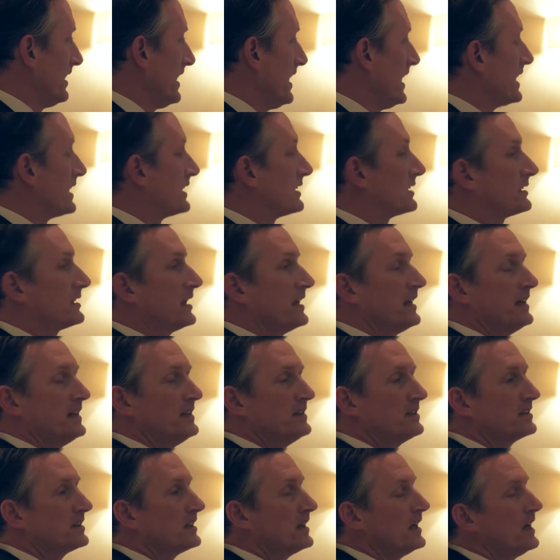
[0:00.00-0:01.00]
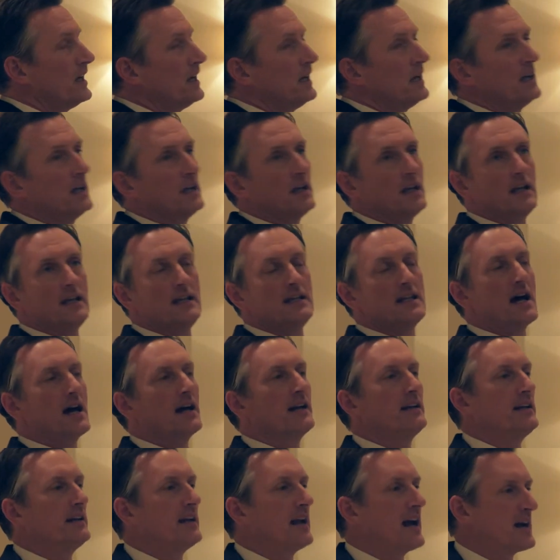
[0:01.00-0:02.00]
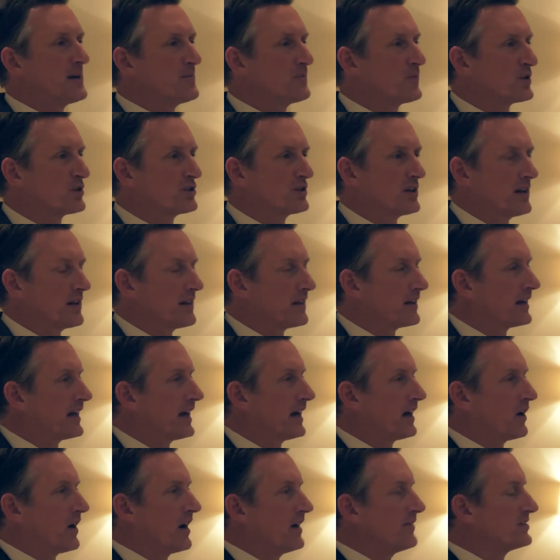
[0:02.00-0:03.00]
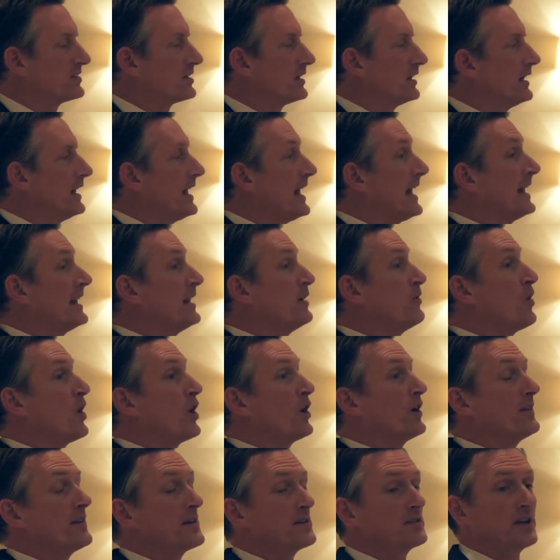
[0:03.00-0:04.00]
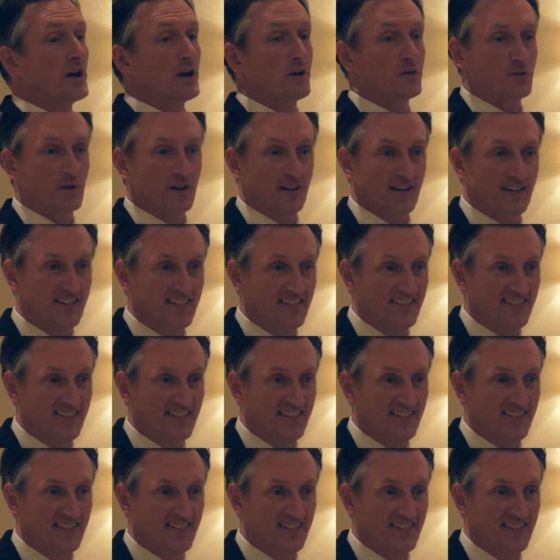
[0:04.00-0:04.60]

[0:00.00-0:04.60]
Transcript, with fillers: exceeds 99% of the care I've seen anywhere in this country.